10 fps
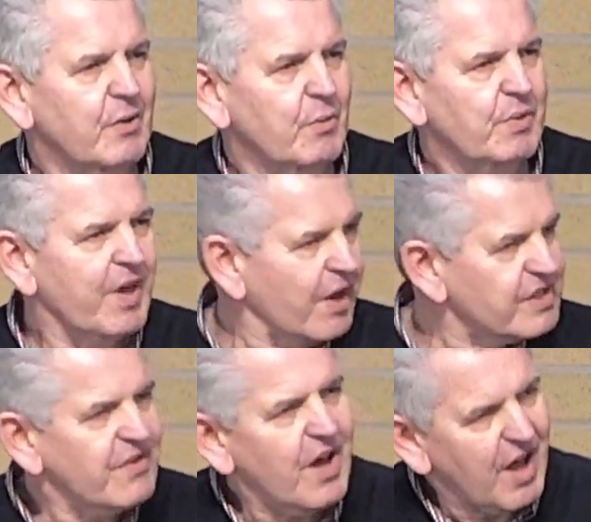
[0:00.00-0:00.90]
with the eyes of
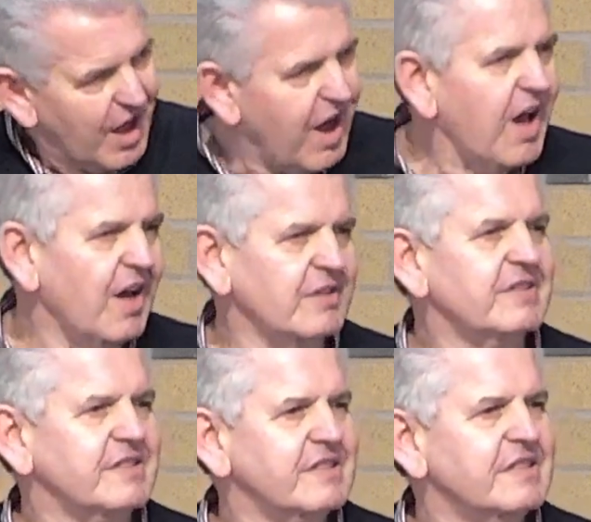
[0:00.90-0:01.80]
our
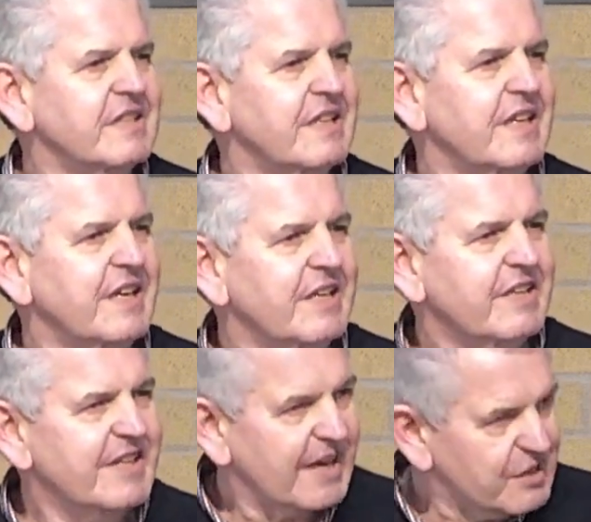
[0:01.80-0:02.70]
hearts that
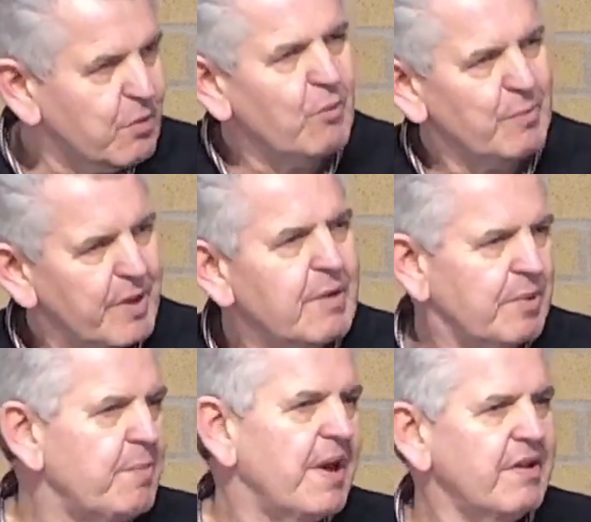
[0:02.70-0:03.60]
that is what we're being
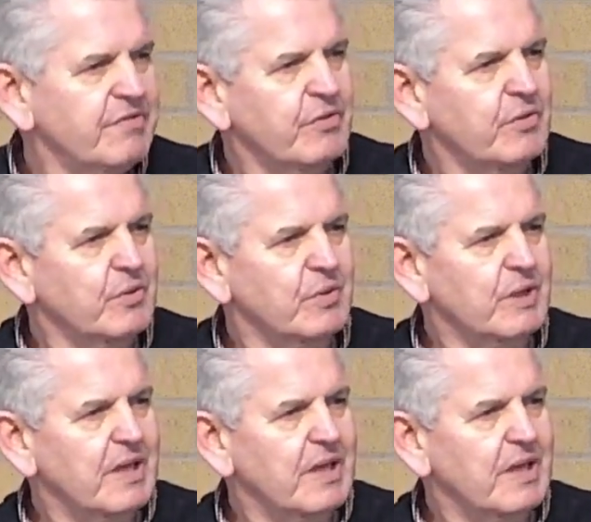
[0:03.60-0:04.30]
prepared for.